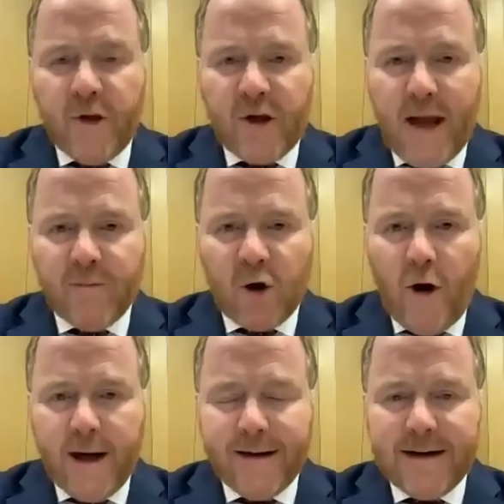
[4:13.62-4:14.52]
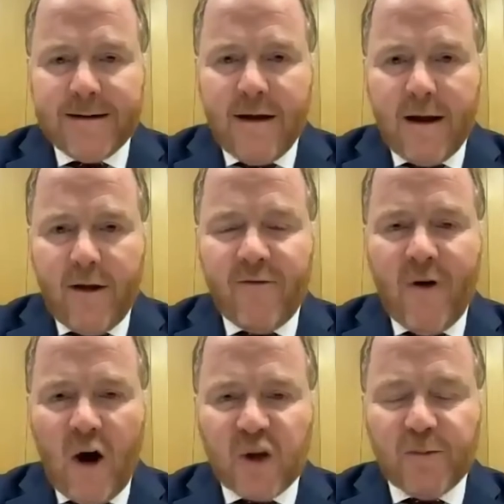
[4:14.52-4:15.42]
the same coin. The
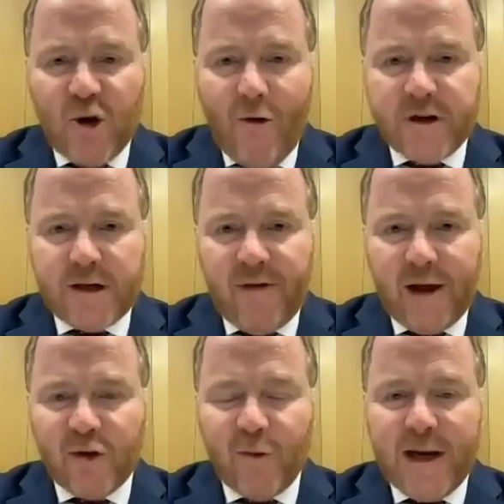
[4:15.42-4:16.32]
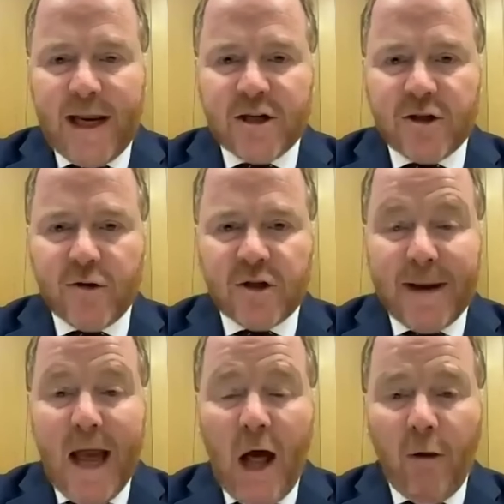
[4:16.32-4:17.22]
vast majority of things we need to do to
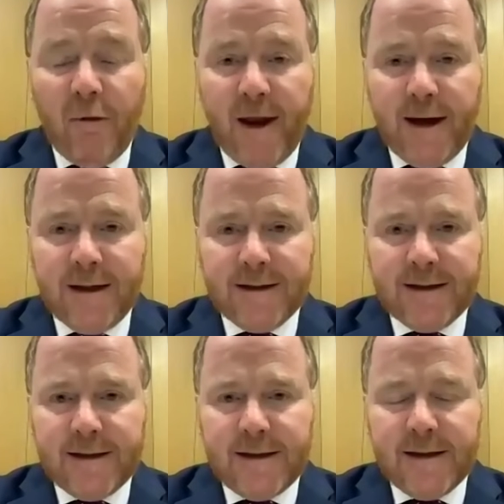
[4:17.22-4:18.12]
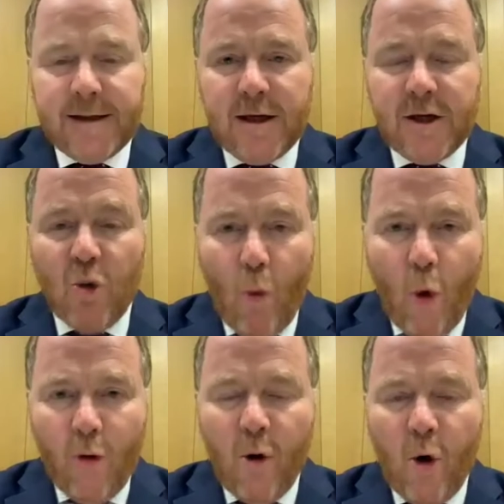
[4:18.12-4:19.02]
be healthier, to
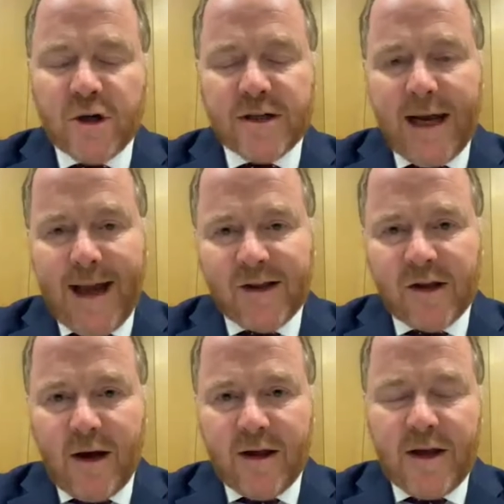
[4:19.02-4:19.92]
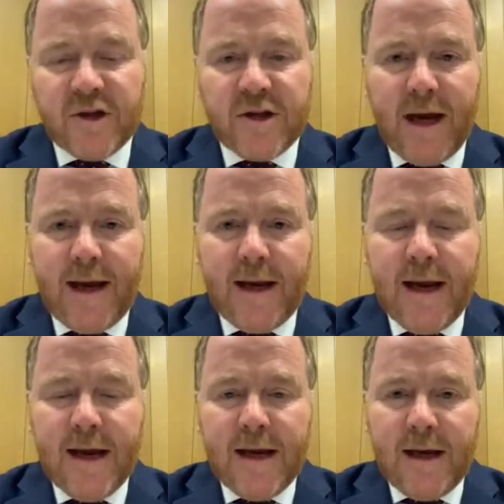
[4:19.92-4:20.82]
walk more, to take exercise each
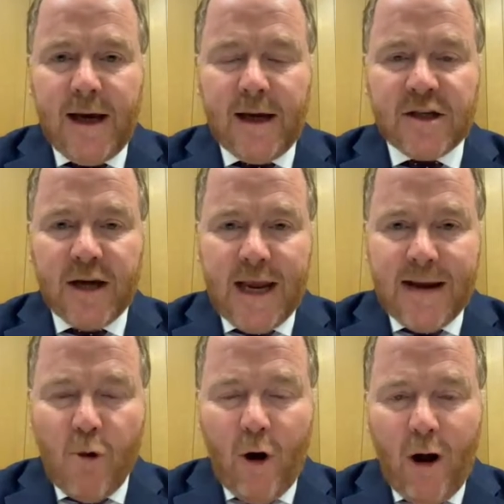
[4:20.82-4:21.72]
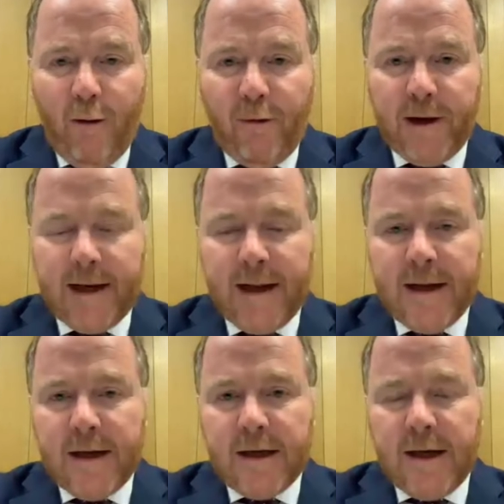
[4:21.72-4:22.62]
day, to eat more
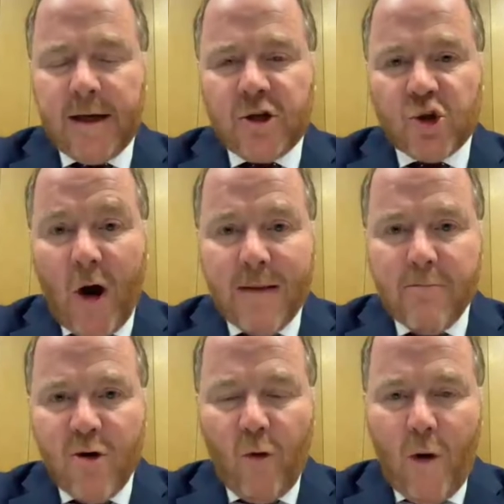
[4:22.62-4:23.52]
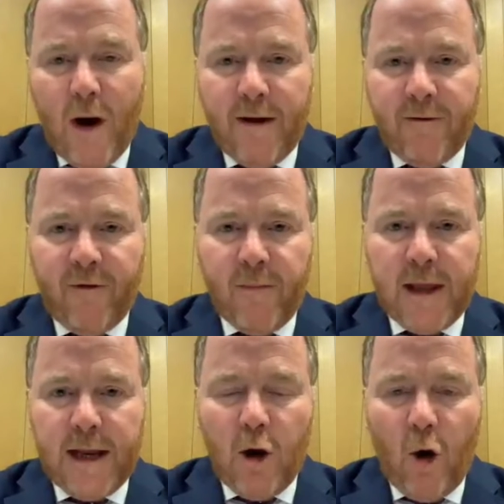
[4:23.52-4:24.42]
healthily, to try and move away
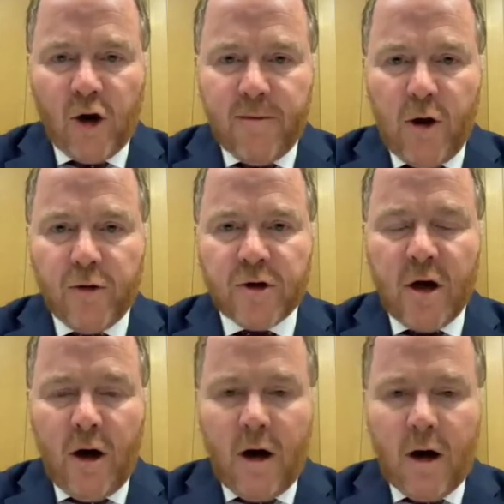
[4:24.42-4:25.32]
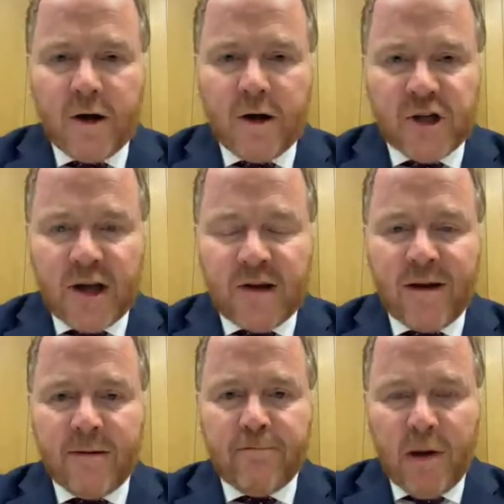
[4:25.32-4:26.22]
from the long commute, car
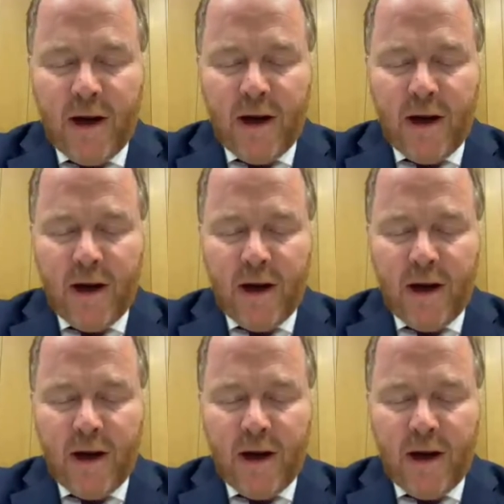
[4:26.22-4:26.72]
congested, polluting,